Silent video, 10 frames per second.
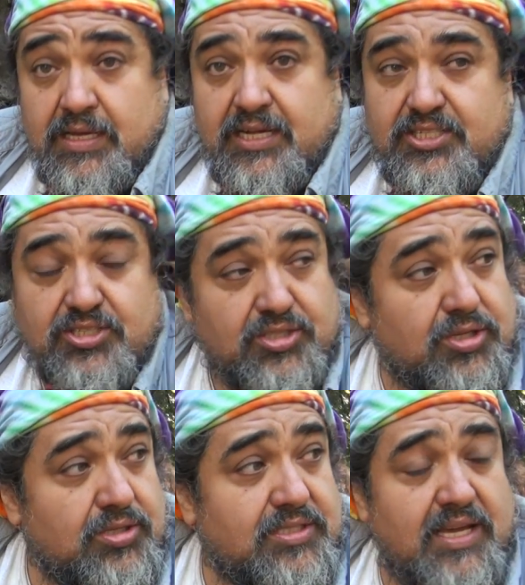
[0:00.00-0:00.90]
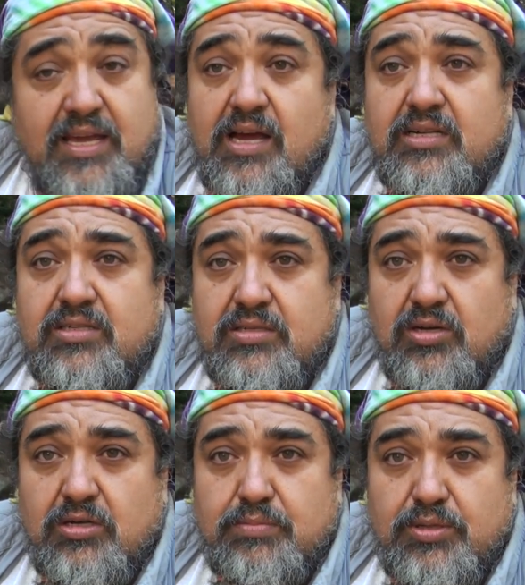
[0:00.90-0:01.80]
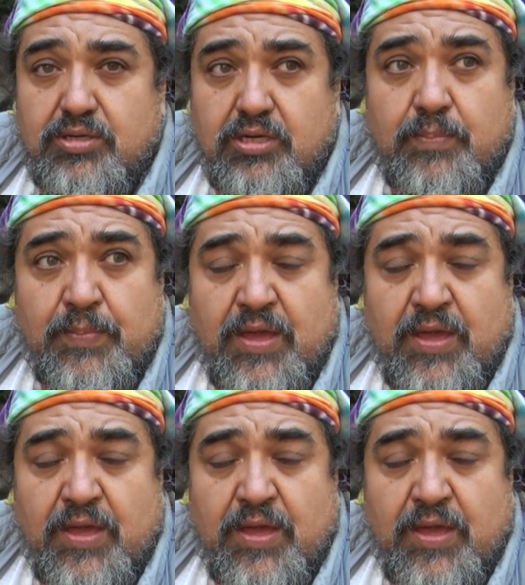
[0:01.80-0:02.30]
It's Tuesday, October